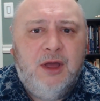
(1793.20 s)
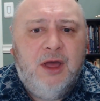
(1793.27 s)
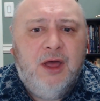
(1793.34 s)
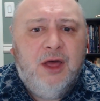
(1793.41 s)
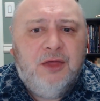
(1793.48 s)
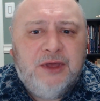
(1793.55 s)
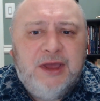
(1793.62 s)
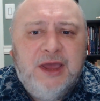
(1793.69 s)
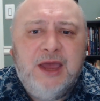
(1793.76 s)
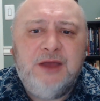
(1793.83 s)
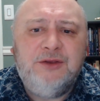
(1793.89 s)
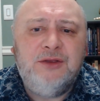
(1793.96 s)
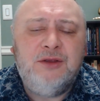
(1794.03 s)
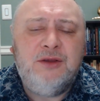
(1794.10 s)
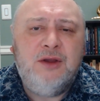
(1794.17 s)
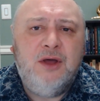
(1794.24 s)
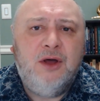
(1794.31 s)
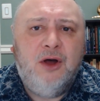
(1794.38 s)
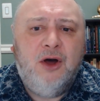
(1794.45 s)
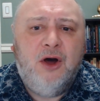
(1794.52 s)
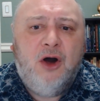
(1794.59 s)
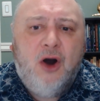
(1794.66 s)
The hidden
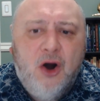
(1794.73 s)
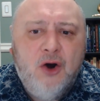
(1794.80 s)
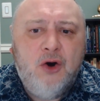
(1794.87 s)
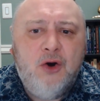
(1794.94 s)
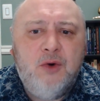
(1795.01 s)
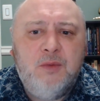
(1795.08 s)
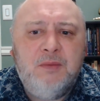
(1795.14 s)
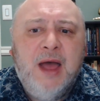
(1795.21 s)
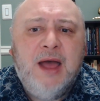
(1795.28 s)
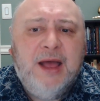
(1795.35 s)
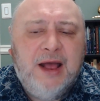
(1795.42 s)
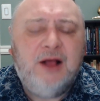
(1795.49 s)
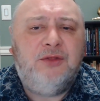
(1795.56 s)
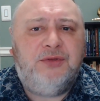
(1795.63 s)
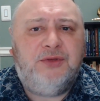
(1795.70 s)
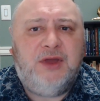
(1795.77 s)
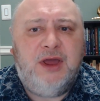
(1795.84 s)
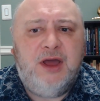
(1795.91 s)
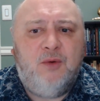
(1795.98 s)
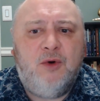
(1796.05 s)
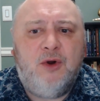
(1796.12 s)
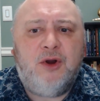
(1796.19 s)
home
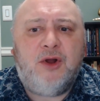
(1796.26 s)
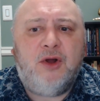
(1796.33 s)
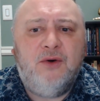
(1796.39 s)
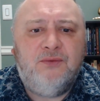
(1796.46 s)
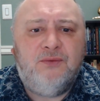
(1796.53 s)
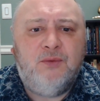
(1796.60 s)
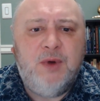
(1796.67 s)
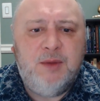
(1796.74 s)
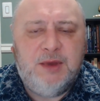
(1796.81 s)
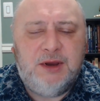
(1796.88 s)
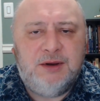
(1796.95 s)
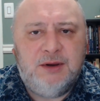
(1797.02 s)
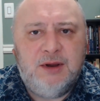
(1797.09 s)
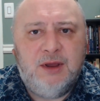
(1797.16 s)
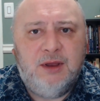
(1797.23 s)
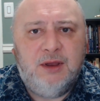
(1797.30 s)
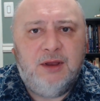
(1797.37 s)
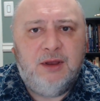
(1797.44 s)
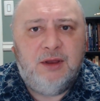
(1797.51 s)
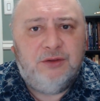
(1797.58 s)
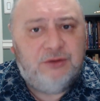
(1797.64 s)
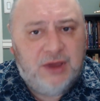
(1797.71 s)
healthcare work of women
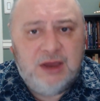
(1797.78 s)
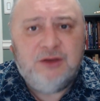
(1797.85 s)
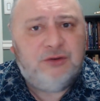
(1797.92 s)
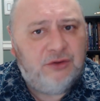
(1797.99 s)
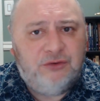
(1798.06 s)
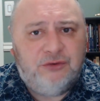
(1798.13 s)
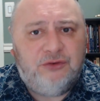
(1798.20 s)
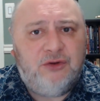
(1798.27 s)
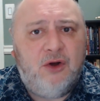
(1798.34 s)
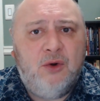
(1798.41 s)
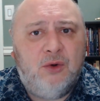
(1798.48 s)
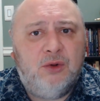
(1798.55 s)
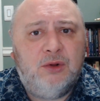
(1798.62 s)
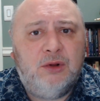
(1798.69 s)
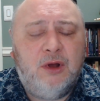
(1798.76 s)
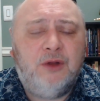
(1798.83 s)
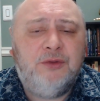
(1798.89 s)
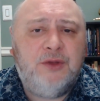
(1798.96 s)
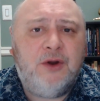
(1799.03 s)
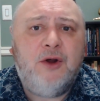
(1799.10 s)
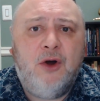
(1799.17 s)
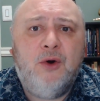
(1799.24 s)
takes its toll on
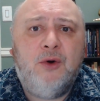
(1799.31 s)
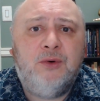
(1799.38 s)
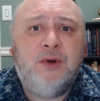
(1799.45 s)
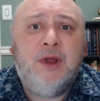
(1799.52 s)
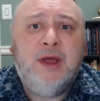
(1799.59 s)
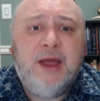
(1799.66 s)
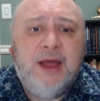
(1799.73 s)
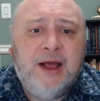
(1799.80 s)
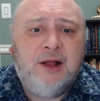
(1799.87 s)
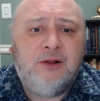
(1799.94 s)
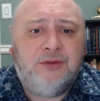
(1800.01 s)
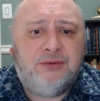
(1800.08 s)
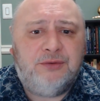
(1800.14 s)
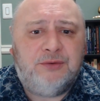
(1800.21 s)
their own health.